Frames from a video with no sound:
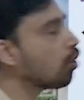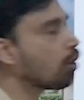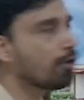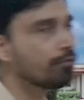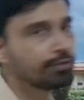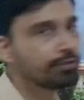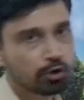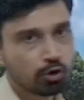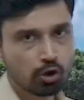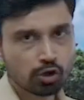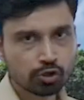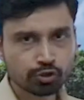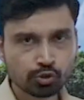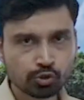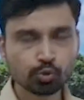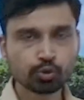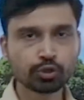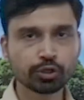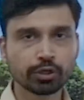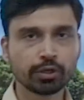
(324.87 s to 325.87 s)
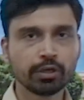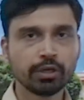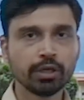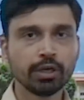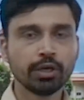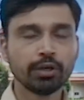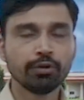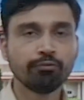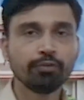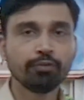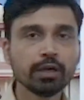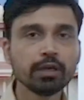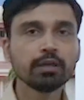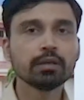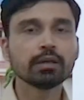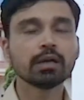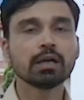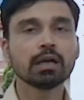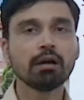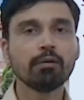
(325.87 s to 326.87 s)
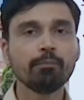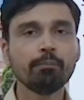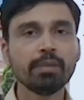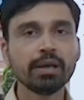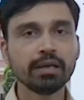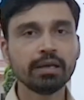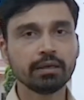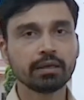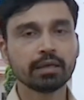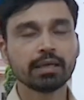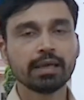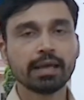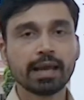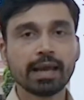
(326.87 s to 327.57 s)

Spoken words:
of the Constitution, where a government